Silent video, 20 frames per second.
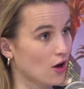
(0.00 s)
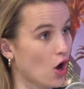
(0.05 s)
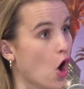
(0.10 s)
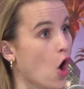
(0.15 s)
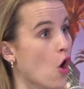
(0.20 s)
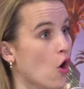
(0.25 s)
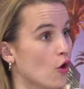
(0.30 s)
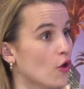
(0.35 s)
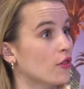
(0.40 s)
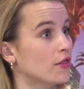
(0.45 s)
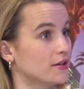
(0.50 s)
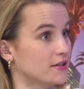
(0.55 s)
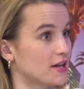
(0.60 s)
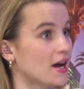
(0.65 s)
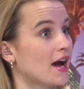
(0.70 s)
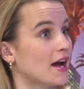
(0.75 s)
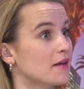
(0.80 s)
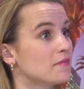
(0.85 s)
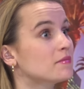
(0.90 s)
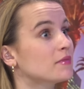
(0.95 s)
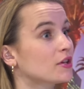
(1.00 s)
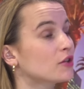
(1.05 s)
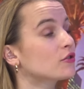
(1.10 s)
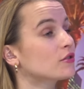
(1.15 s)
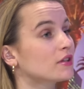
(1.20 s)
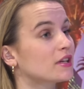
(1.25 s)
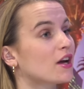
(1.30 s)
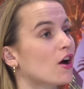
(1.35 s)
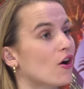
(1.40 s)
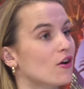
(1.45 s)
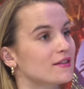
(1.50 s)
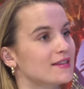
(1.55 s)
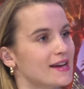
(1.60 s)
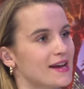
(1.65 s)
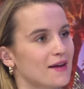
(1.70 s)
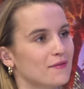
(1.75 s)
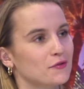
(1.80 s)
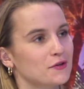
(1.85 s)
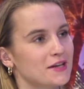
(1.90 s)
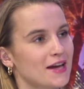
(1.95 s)
all the time, literally all day,
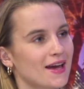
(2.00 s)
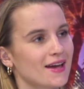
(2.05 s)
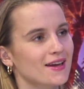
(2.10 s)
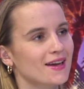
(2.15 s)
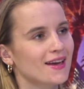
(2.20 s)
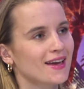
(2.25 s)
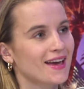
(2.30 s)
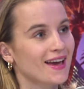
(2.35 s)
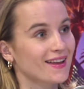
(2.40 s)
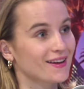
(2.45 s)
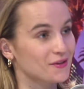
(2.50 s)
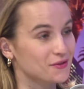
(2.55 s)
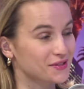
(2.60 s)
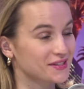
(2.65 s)
every day. And I was